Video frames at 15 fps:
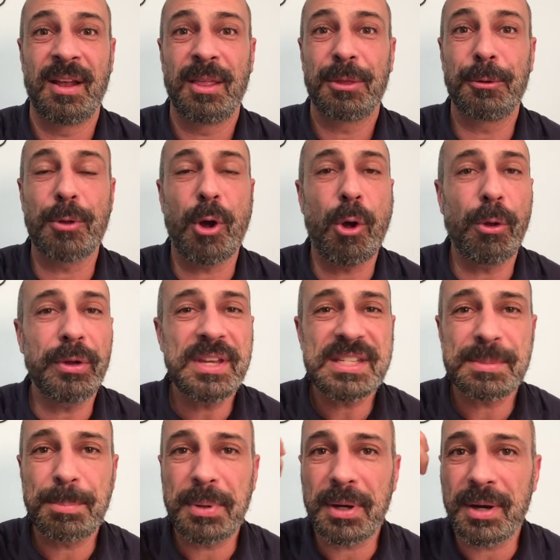through the Holy
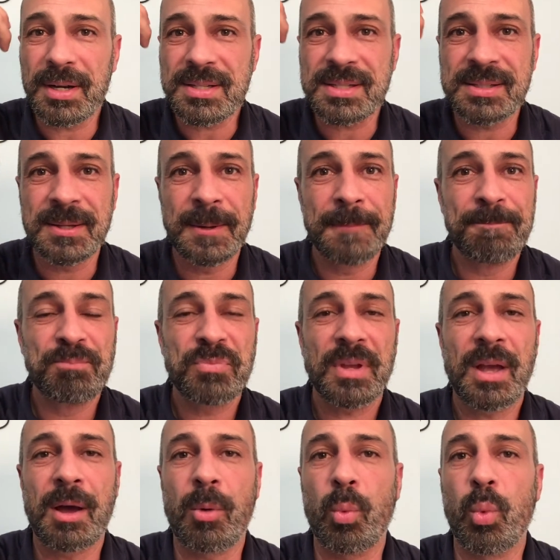Spirit's
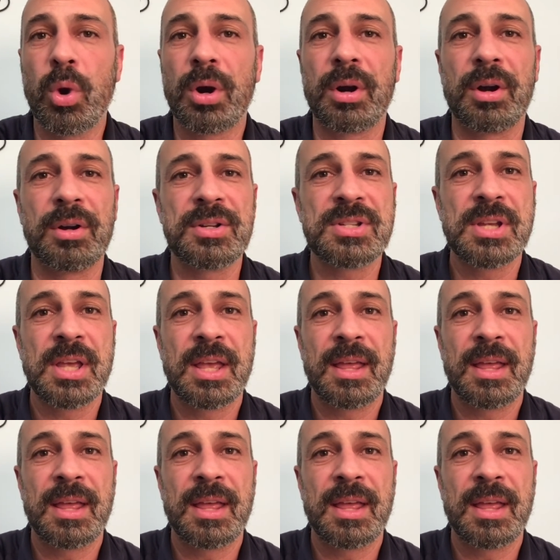words.